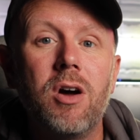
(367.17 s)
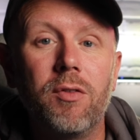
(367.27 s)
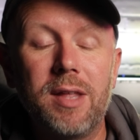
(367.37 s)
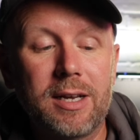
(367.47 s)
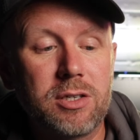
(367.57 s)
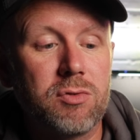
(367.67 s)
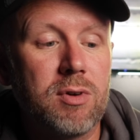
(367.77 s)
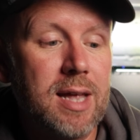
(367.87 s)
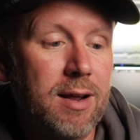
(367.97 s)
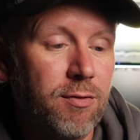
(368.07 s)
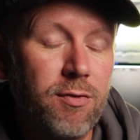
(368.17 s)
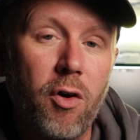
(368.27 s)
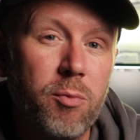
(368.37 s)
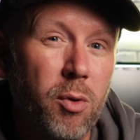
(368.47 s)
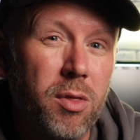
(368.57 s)
on the X3 and
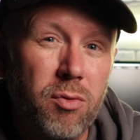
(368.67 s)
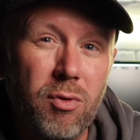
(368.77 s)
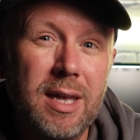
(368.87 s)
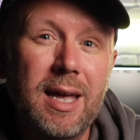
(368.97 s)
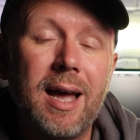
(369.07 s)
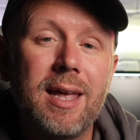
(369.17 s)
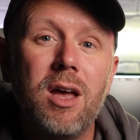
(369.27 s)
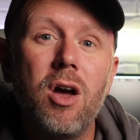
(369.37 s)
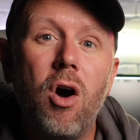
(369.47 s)
5.3K